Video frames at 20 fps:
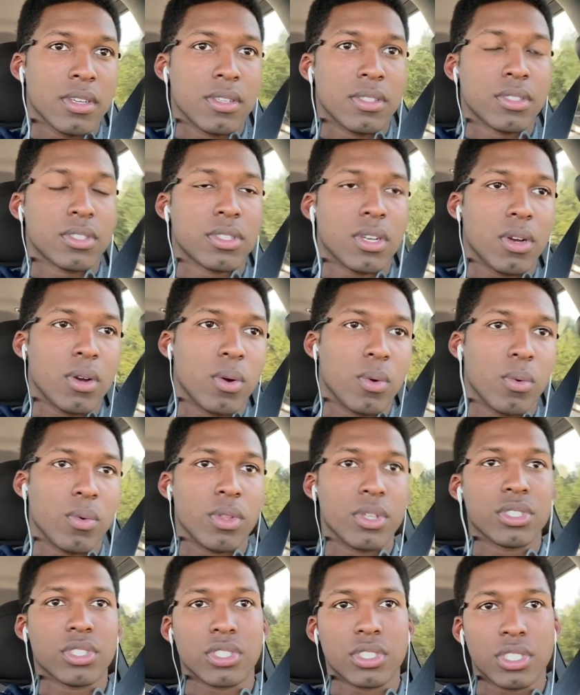So
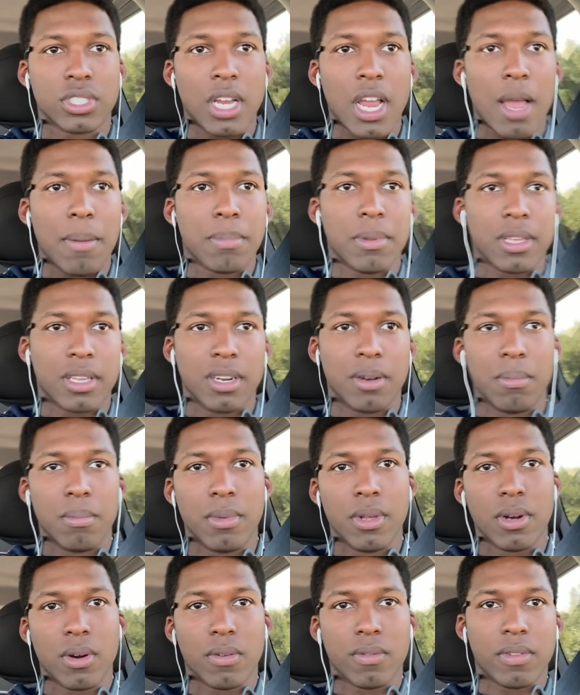there's a shop like in the
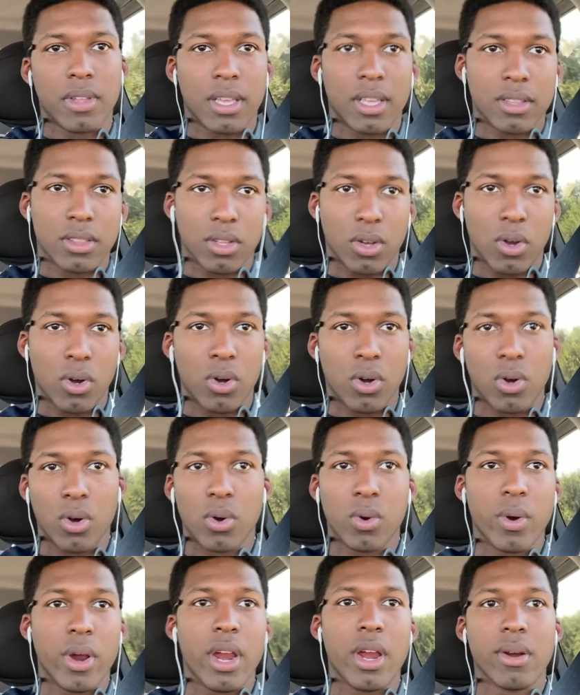middle of like the
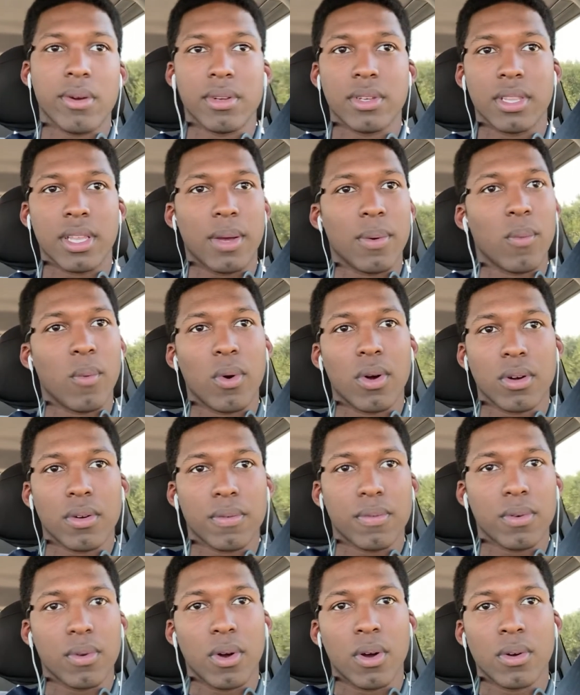whole area that
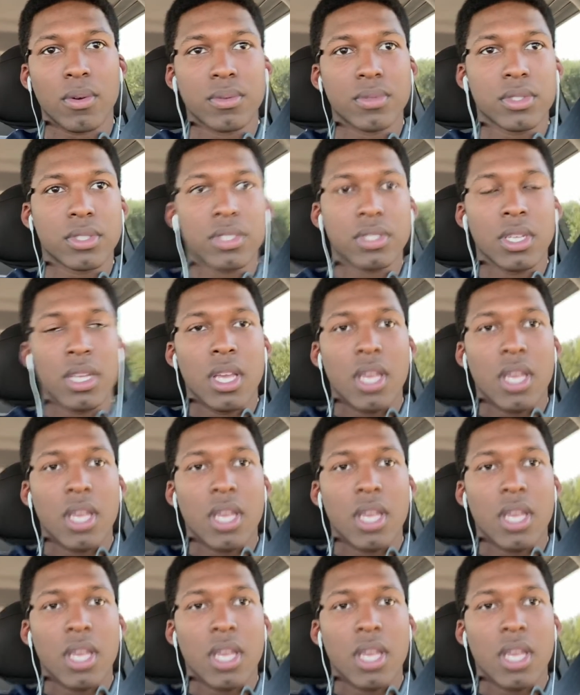Wonderful owns,